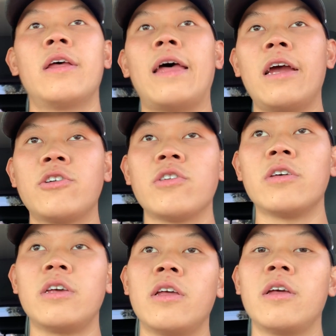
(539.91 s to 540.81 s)

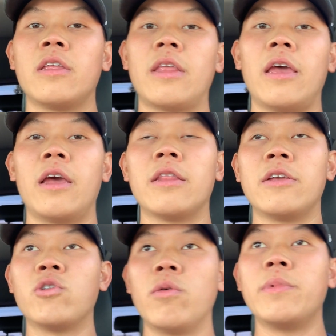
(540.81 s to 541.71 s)
Actually, they
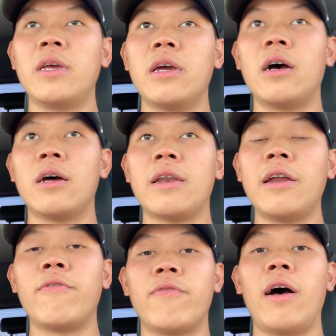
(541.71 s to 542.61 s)
told me
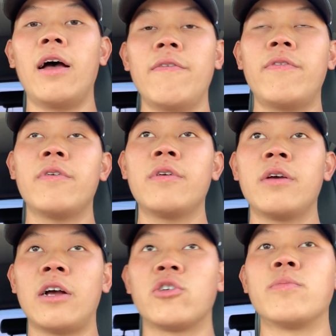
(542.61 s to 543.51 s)
95.
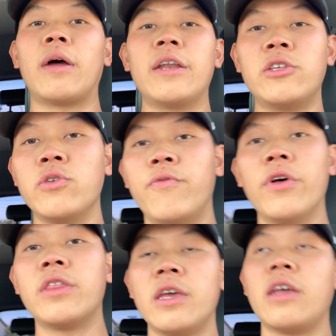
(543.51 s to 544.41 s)
I told them
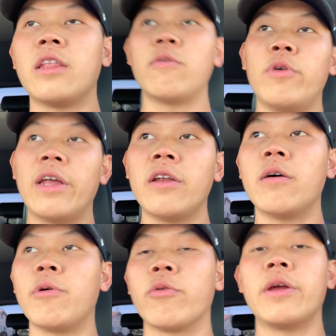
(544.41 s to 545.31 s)
9250, and we ended
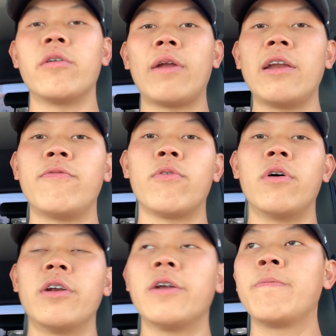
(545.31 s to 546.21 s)
up agreeing on
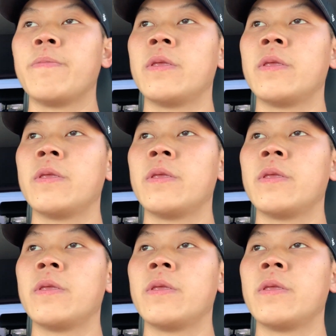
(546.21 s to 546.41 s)
9400.